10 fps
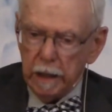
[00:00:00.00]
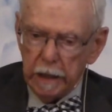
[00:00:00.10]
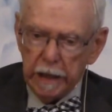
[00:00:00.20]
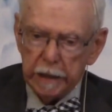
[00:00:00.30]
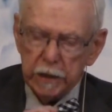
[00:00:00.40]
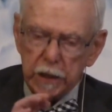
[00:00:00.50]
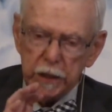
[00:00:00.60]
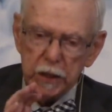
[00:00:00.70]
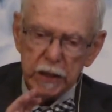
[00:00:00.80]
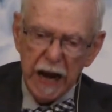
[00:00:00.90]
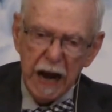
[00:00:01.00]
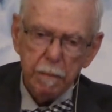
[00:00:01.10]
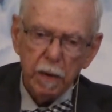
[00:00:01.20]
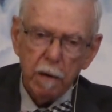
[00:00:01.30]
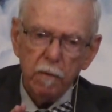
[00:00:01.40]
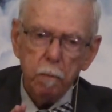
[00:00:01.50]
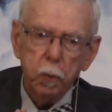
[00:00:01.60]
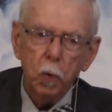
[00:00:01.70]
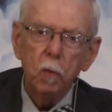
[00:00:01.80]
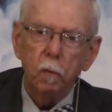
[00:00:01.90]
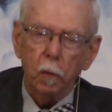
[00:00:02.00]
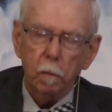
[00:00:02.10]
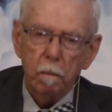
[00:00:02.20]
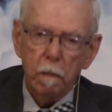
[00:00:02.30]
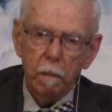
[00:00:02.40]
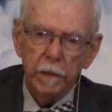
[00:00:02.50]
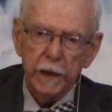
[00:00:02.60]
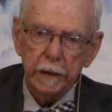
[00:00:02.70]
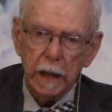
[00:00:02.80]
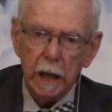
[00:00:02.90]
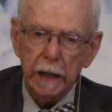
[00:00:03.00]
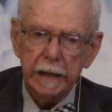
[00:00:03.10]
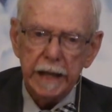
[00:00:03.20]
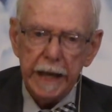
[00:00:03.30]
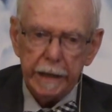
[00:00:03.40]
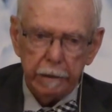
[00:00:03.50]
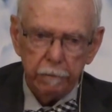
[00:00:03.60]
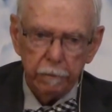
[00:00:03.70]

it's a stamp of approval that God gave